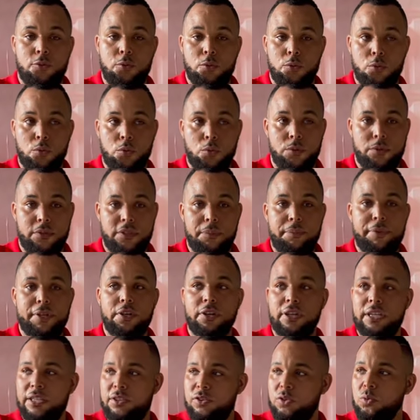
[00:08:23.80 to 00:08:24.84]
two,
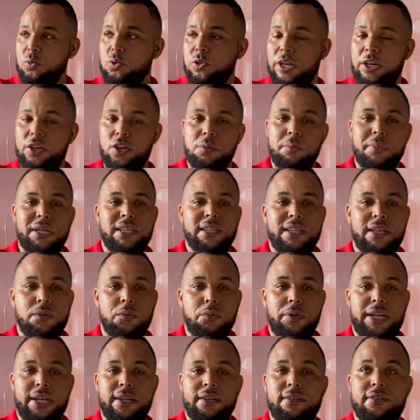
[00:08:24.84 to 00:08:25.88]
typically two recommended
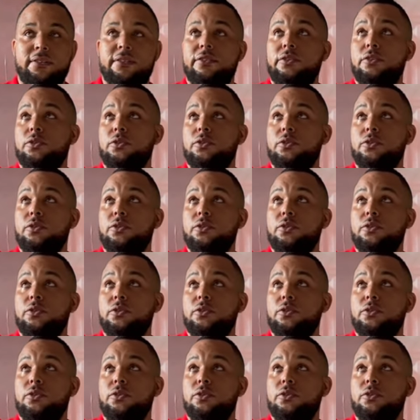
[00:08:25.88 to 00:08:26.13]
ways